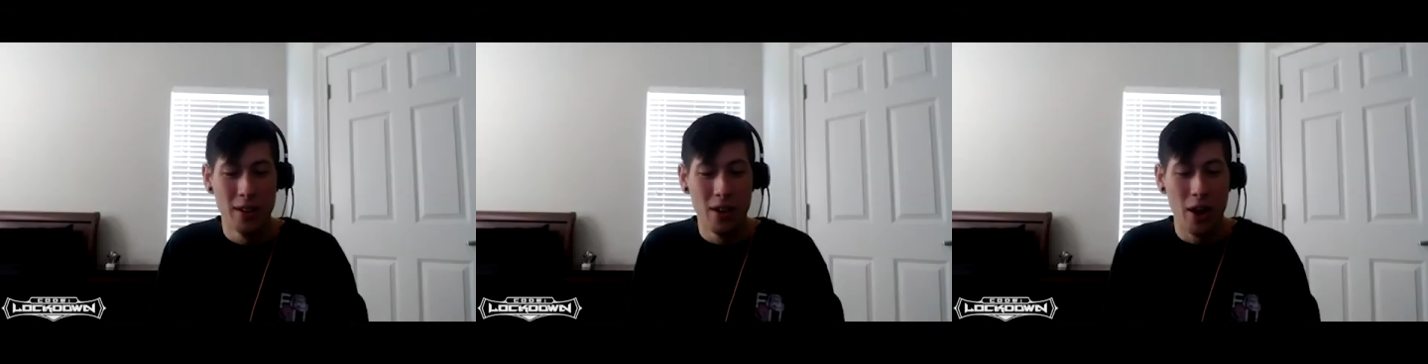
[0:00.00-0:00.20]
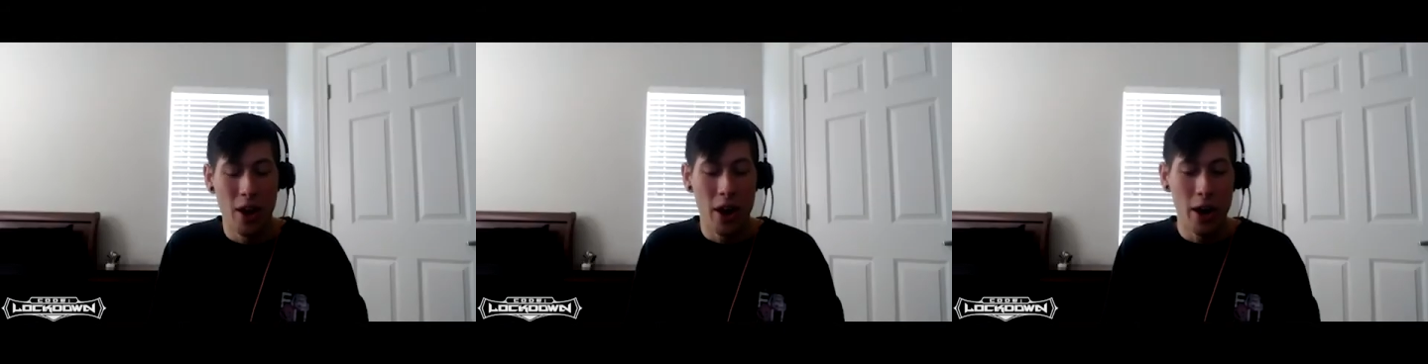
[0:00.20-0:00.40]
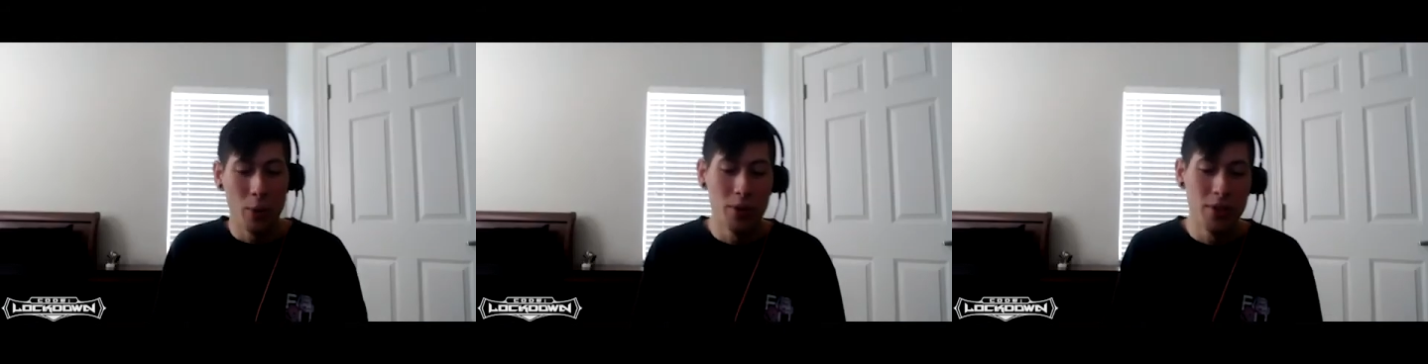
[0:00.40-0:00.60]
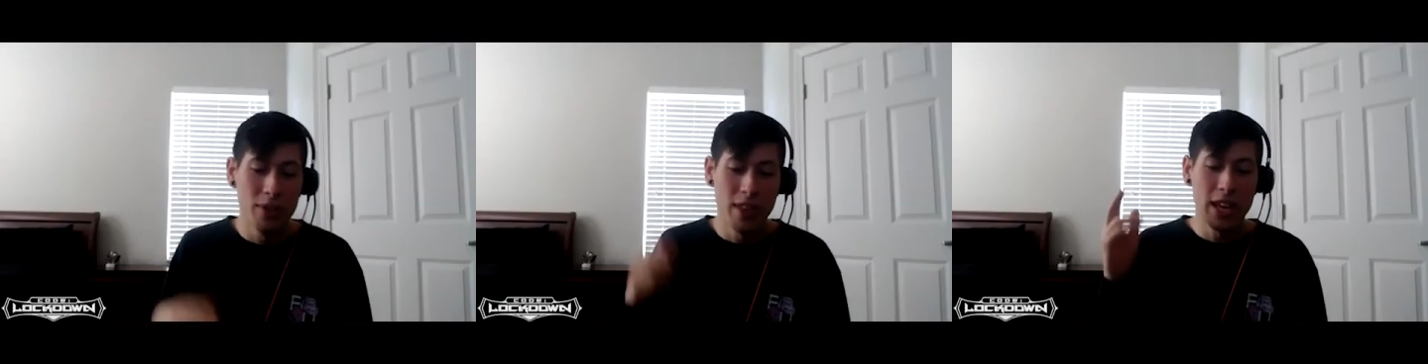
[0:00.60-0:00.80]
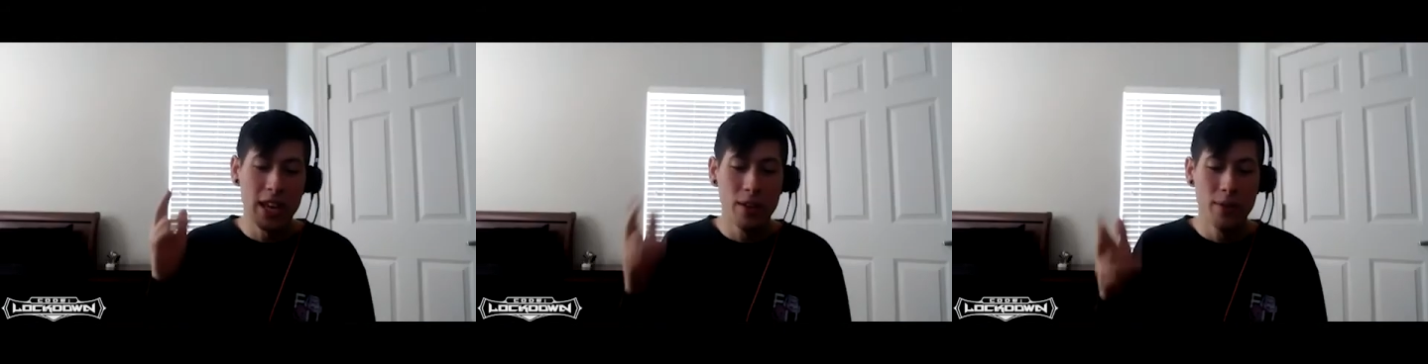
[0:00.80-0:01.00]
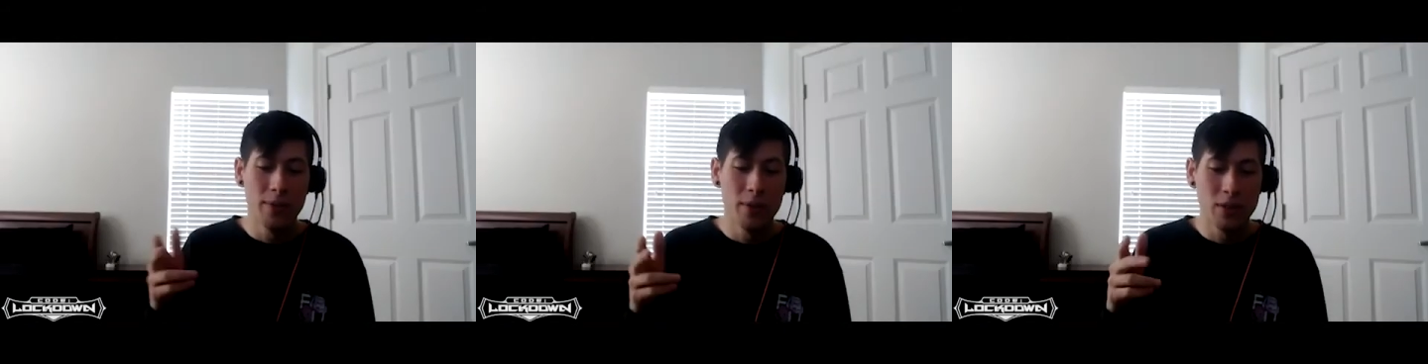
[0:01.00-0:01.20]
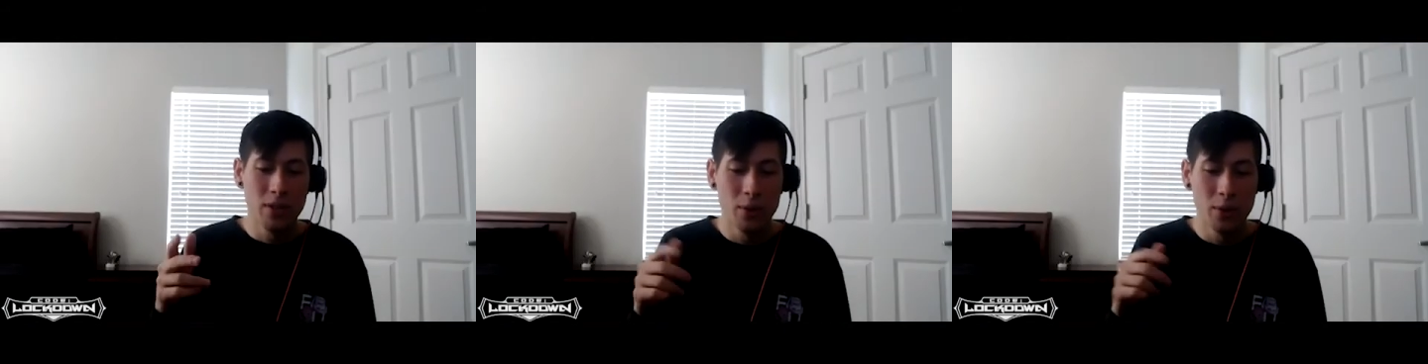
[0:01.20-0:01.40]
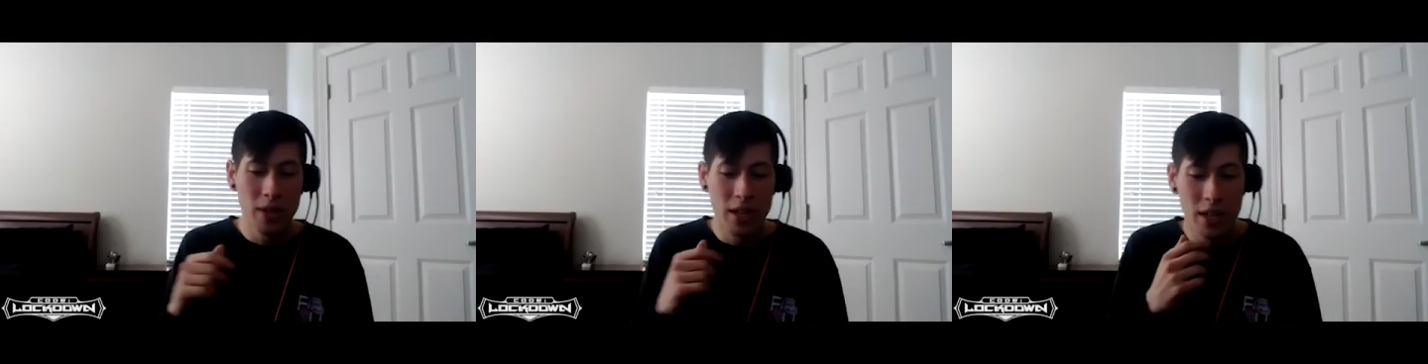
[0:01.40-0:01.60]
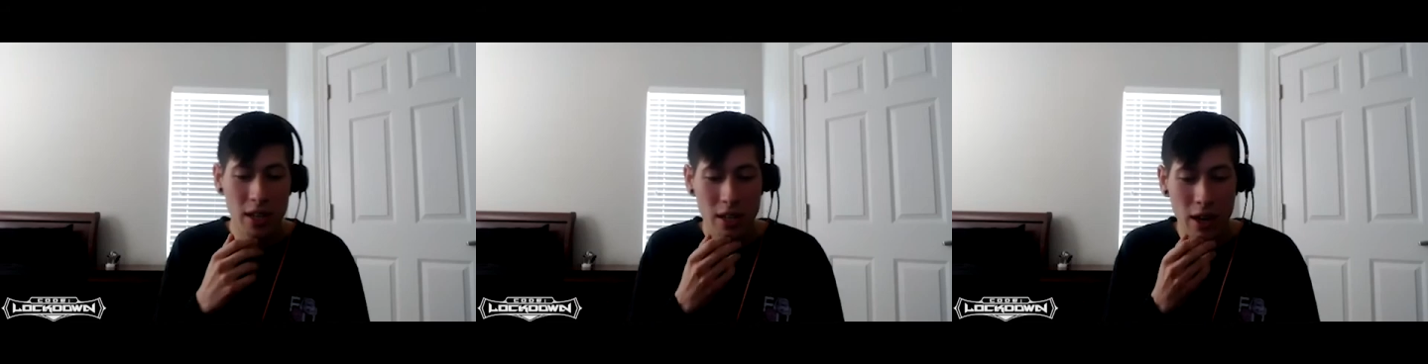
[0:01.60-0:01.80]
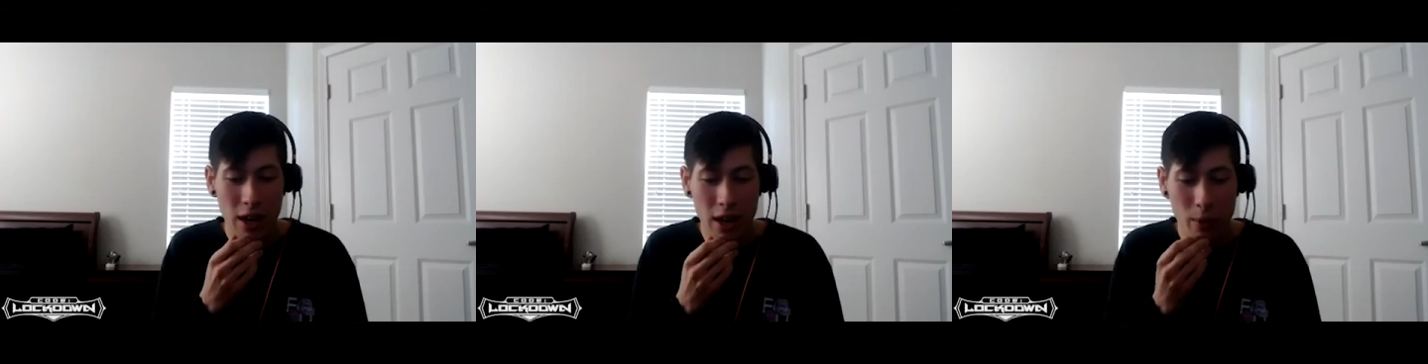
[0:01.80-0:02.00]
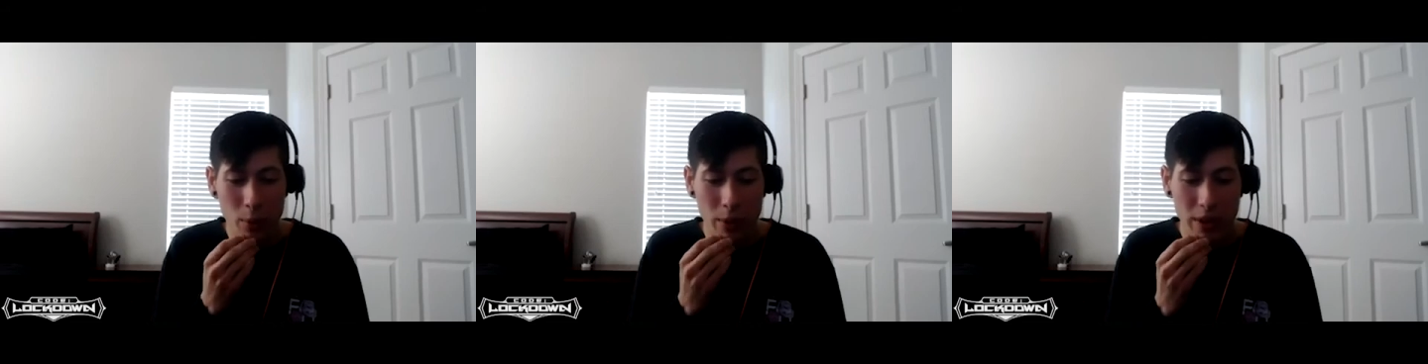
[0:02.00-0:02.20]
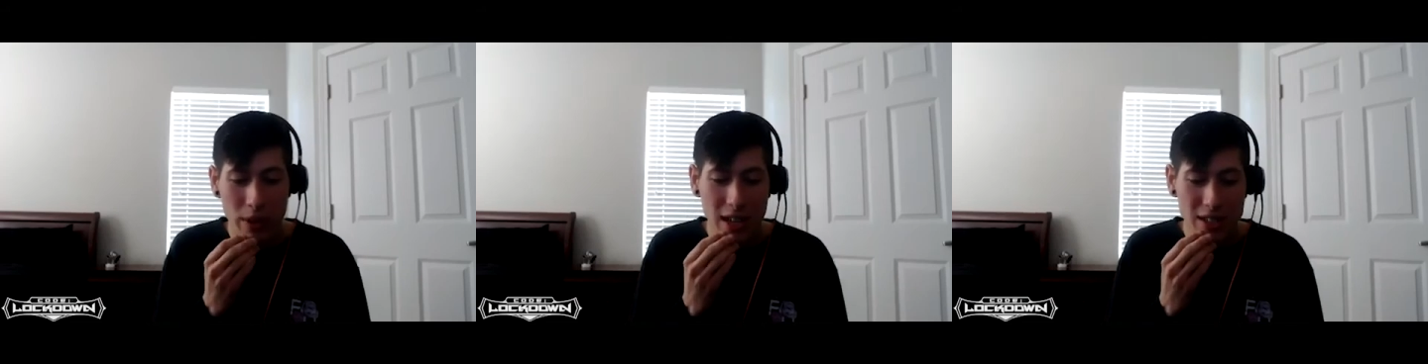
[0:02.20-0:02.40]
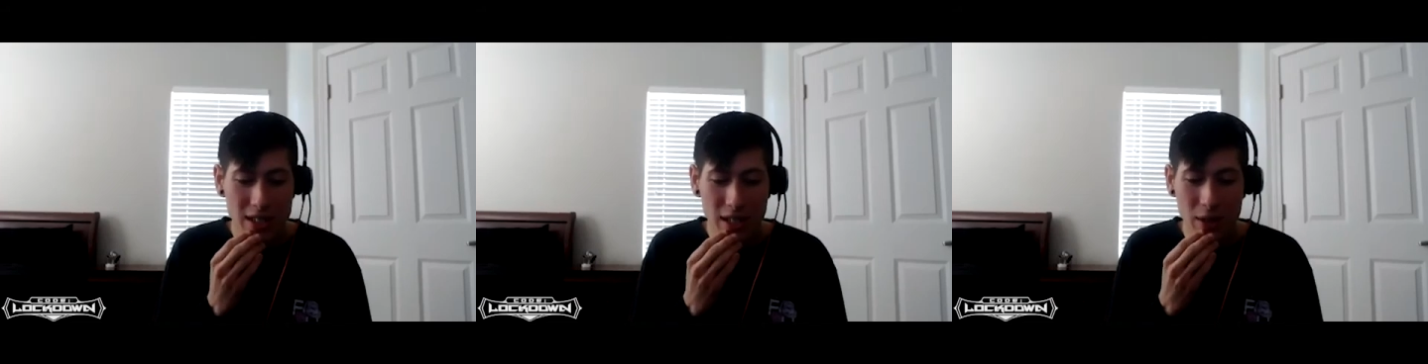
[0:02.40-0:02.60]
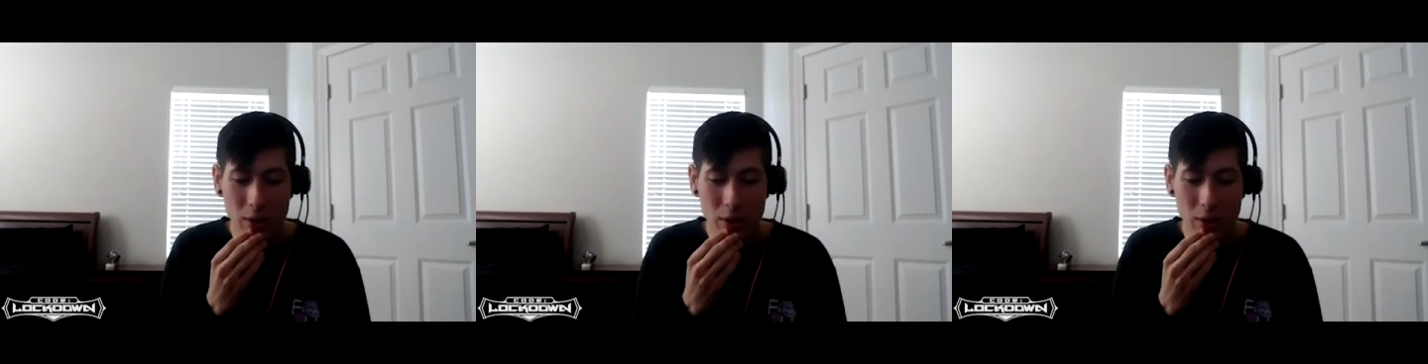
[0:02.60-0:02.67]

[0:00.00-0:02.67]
All right. Well, thank you for tuning in. We can't